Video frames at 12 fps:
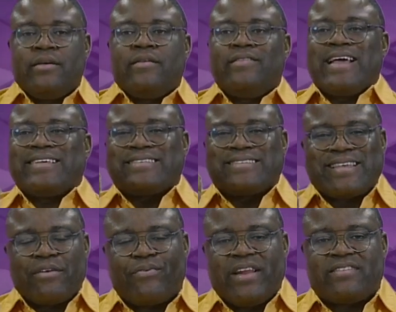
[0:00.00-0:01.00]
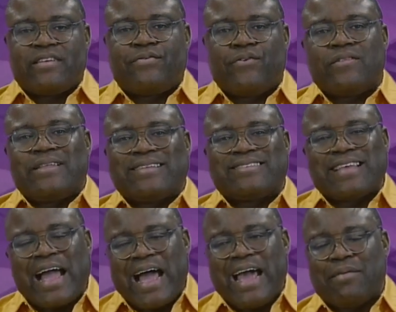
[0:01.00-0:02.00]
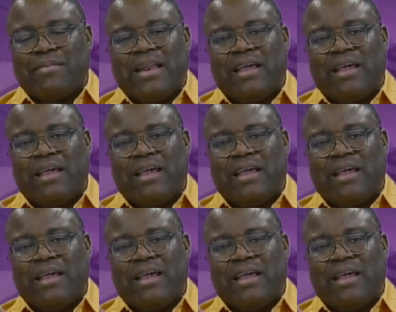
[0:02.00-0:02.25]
their selfless effort, their time and